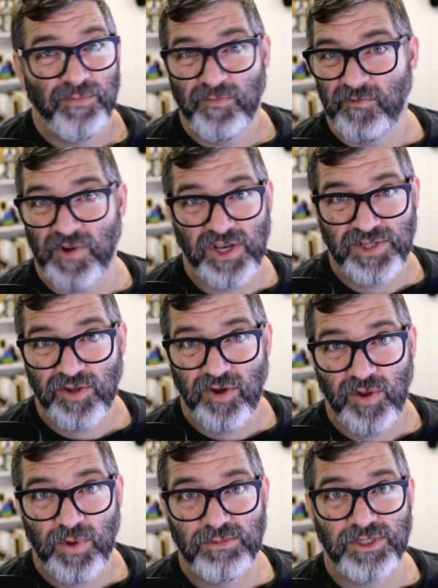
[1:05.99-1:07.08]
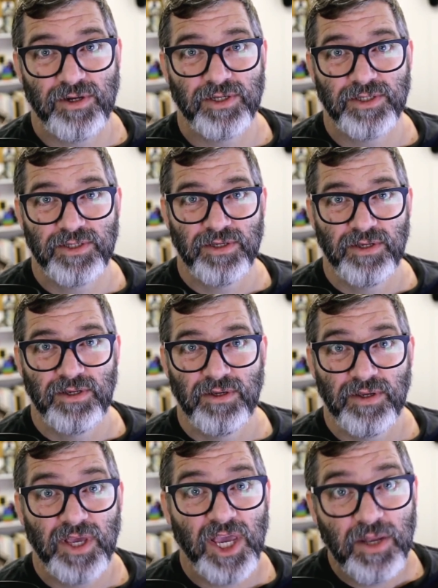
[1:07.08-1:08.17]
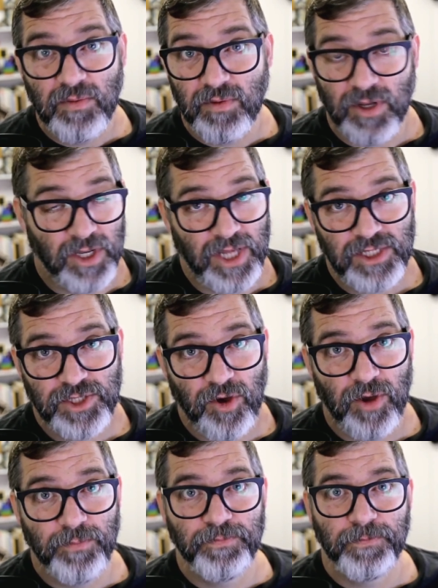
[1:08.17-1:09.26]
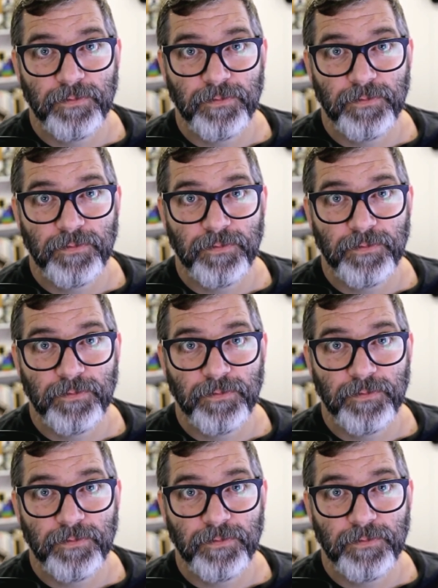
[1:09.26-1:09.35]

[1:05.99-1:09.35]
faster loading websites in less time